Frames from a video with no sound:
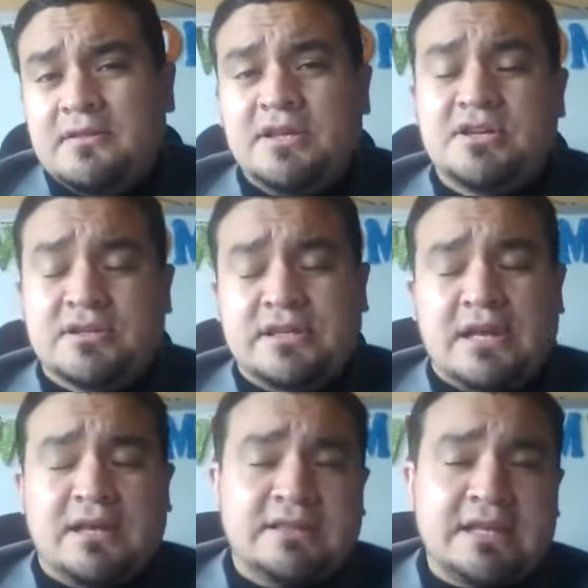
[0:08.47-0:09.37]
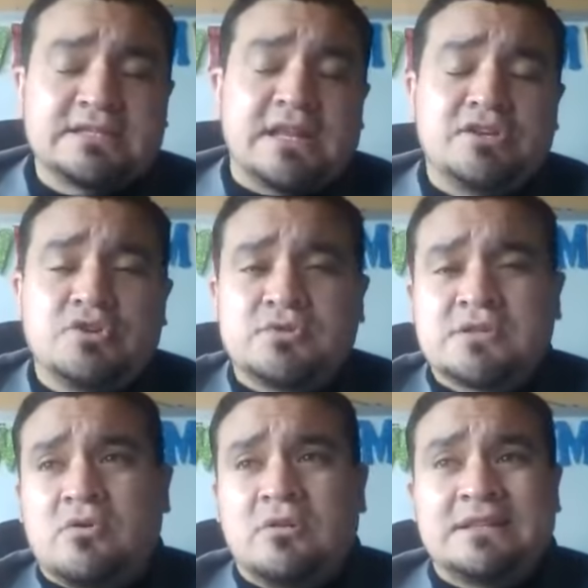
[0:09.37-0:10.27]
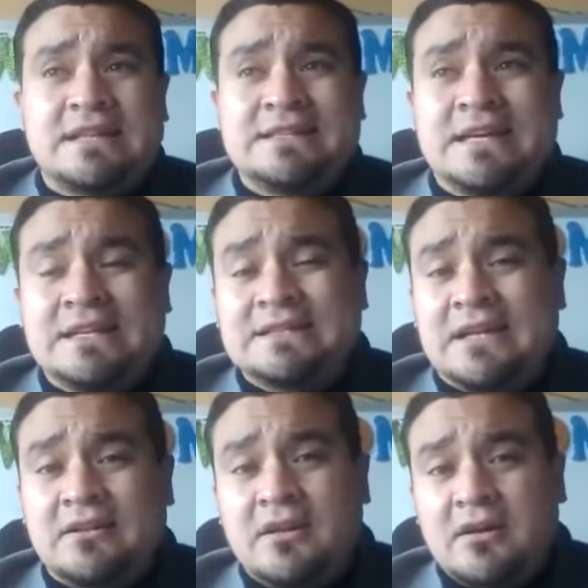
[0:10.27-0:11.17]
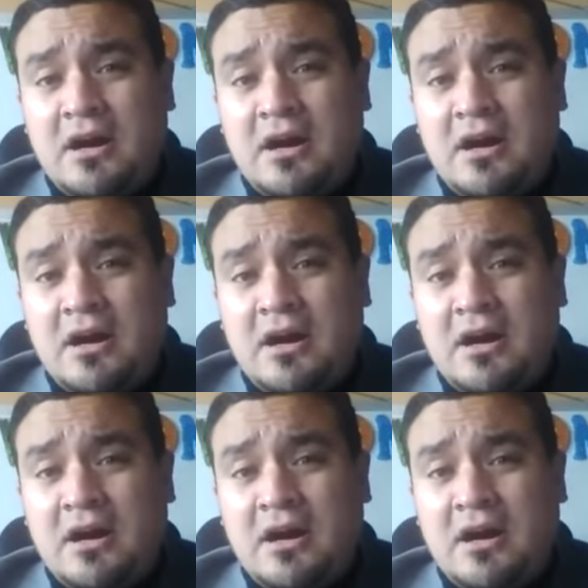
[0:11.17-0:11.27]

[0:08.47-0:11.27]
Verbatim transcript: Teacher, the text that I chose is called The Telltale